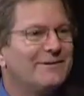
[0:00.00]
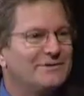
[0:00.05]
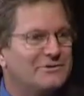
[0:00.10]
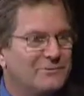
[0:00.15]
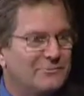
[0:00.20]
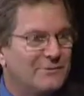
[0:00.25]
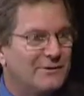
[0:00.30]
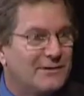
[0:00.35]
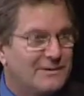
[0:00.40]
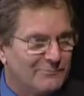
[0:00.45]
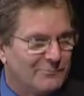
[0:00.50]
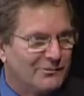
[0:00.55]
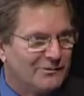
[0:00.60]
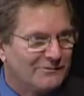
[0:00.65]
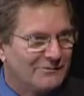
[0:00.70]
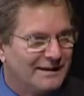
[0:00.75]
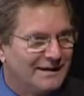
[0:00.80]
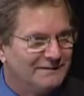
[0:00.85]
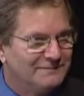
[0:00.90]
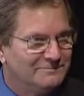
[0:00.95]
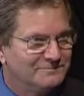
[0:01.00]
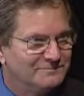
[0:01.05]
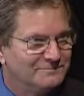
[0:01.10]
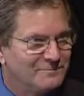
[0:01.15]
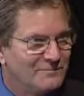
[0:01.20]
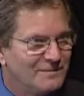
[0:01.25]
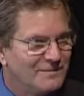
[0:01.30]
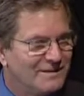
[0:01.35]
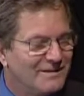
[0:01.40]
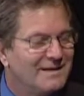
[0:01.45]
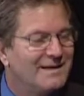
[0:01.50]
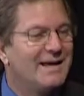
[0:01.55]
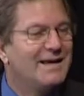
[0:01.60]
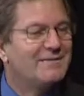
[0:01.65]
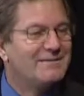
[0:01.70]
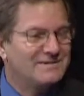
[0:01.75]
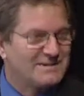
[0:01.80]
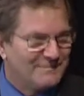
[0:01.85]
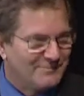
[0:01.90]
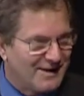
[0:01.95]
because you're printing more, right? Right.
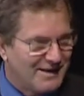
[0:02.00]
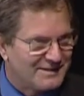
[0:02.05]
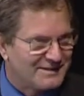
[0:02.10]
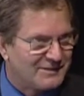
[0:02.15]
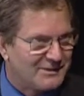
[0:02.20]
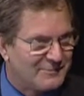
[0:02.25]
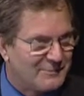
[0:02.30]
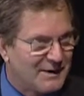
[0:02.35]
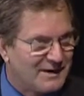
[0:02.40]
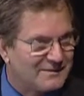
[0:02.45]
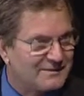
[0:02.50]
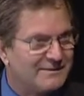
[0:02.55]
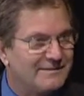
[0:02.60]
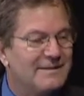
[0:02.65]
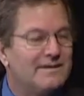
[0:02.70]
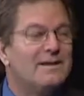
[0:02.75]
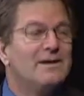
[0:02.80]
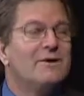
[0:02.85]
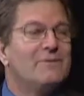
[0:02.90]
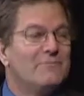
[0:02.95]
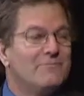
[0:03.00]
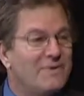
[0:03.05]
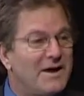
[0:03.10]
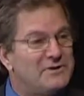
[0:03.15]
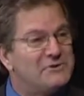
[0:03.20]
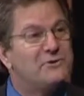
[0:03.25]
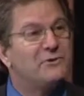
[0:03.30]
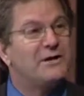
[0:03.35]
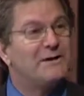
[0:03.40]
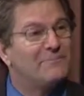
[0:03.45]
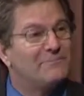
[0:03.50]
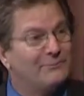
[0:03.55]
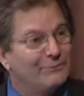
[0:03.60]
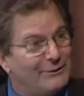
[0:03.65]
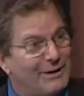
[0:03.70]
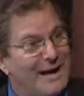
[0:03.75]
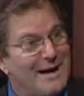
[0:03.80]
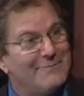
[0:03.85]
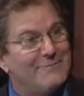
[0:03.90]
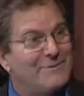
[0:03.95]
And because the monetary policy. Right. But you can
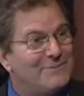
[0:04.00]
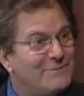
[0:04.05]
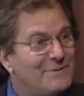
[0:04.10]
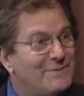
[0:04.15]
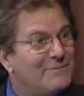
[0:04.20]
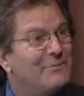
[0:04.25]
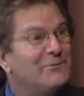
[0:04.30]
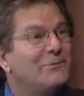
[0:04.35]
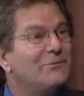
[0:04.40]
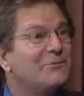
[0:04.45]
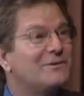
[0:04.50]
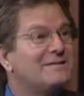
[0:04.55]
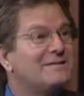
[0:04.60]
blame the people who but